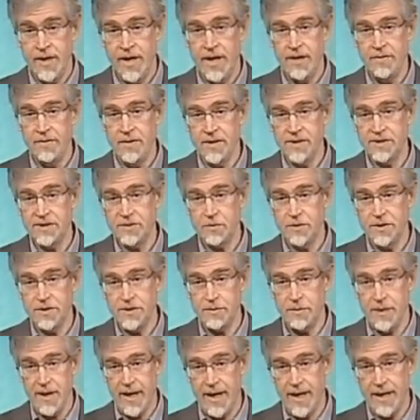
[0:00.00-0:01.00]
And this
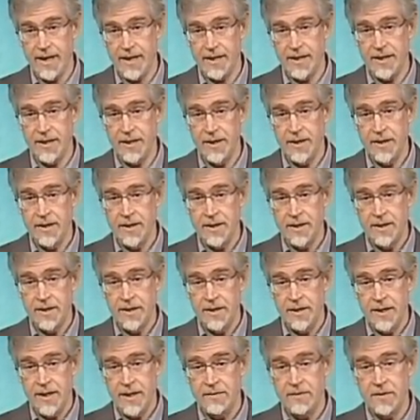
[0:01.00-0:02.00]
was back
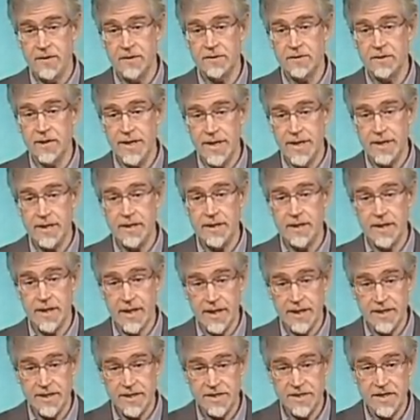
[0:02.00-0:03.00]
in the late
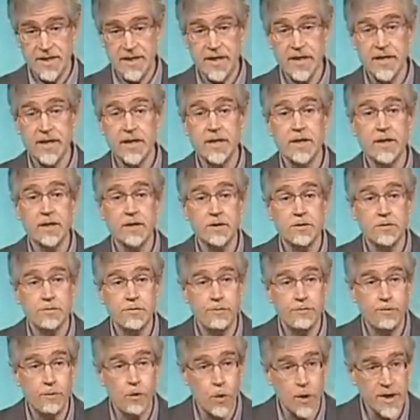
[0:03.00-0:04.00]

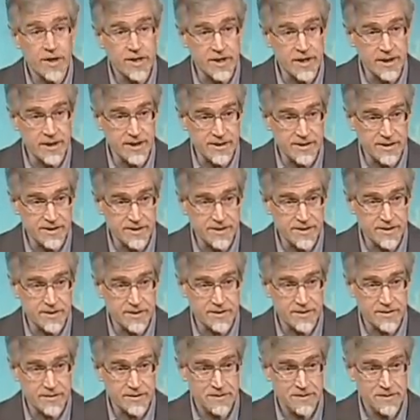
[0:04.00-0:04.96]
1940s.